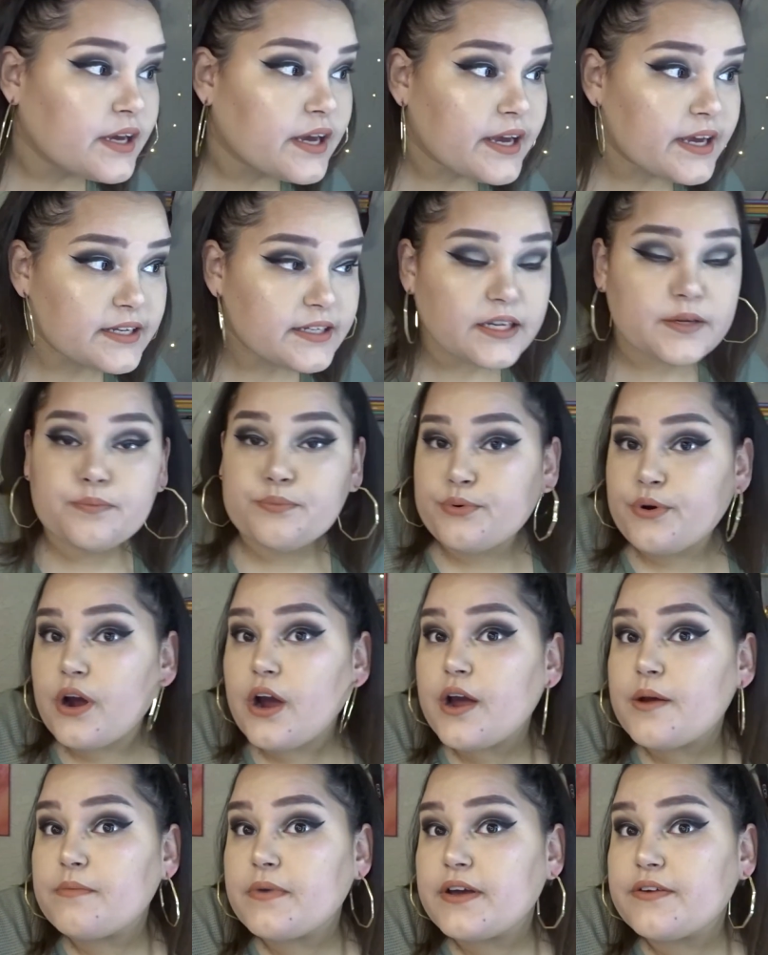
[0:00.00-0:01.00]
it did
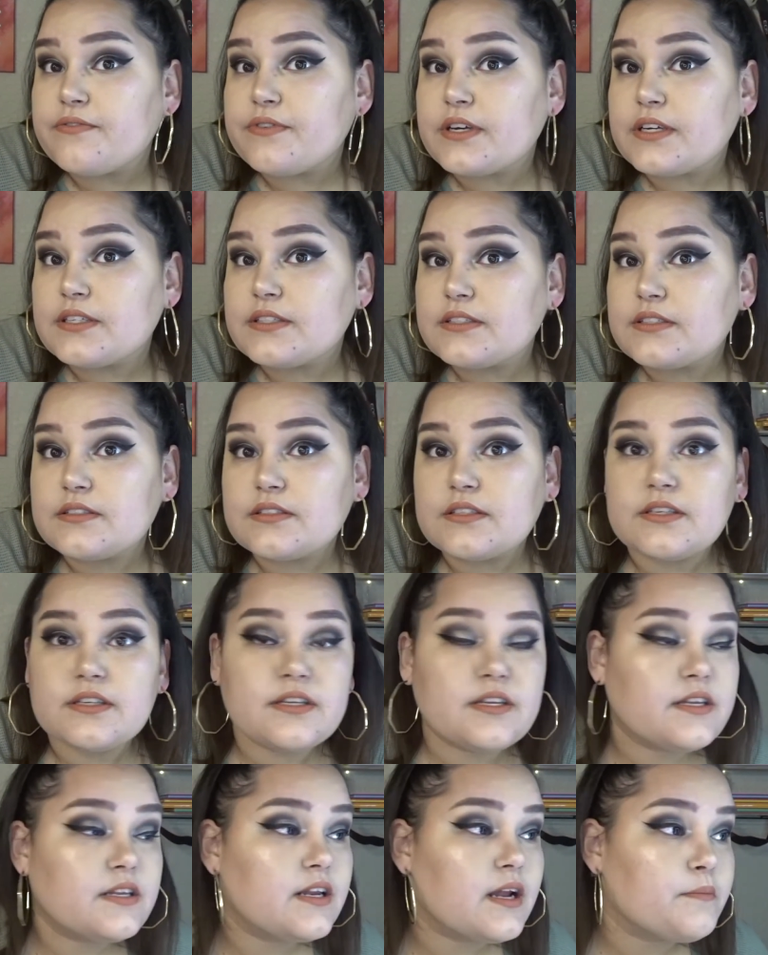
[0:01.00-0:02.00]
prime my face.
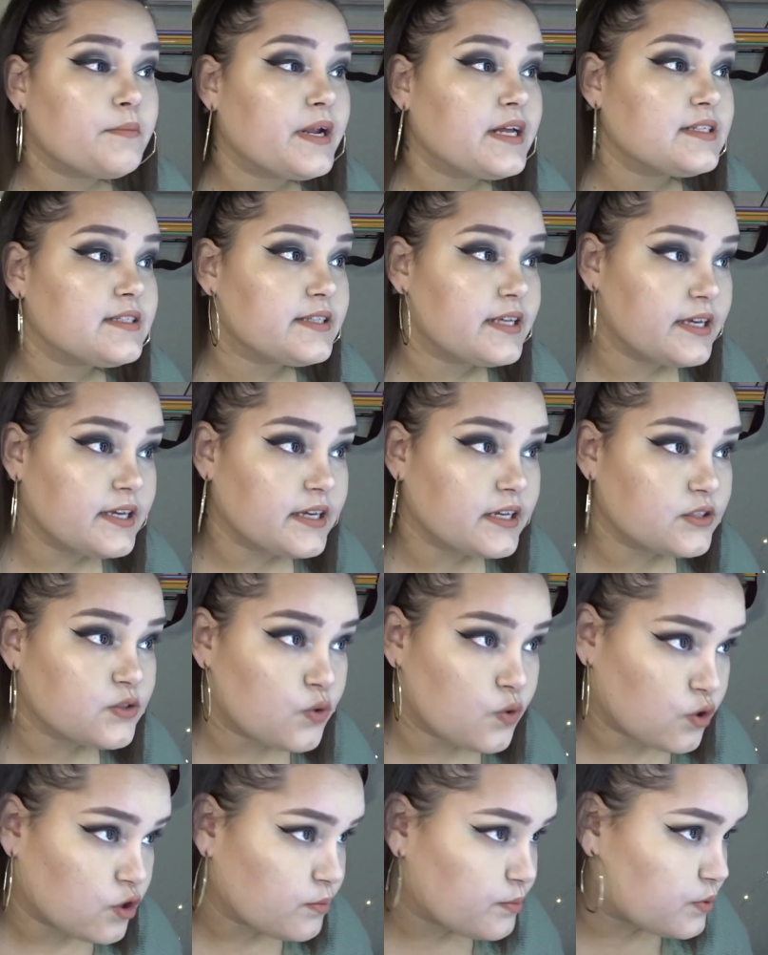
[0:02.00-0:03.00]
I'm not saying it's
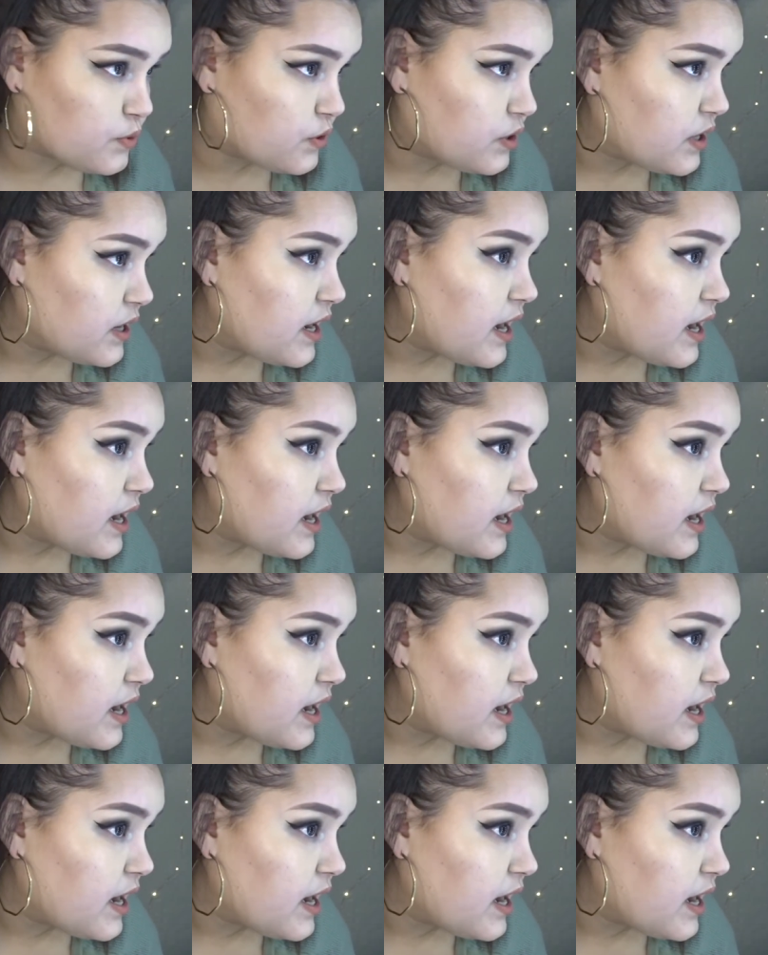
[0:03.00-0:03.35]
horrible.